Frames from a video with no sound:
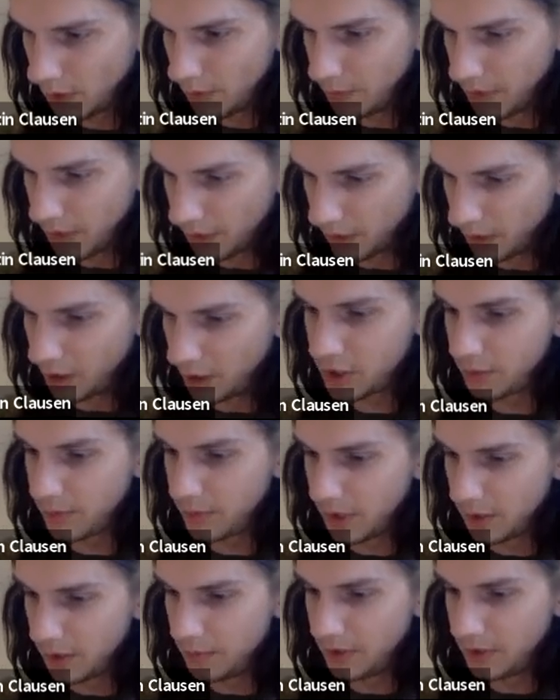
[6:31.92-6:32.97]
But it'll also
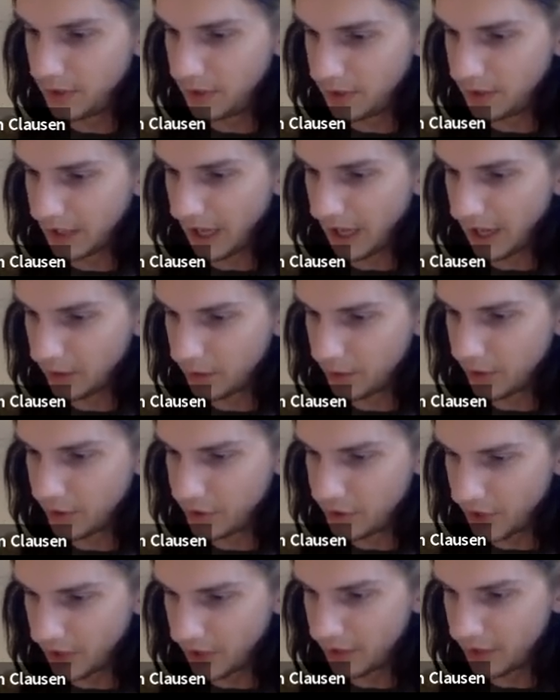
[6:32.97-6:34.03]
be an abelian category
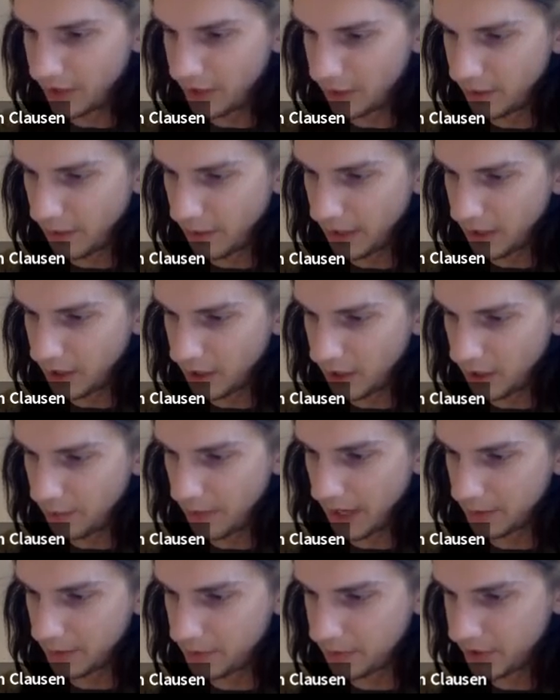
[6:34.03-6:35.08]
generated by
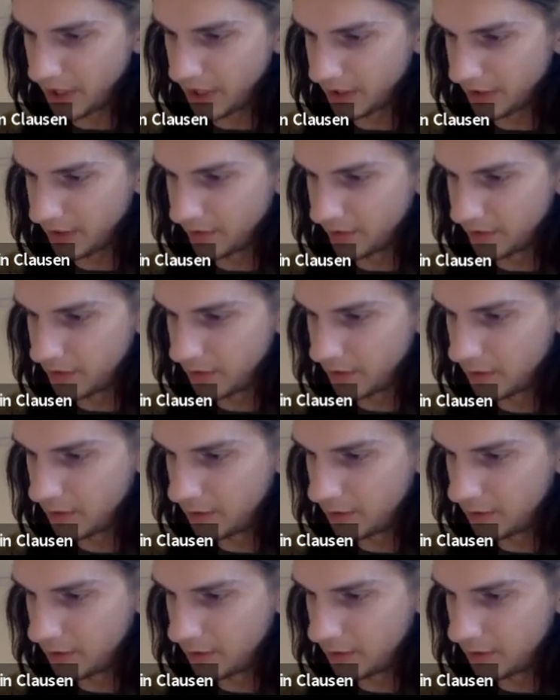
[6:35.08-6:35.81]
compact projectives.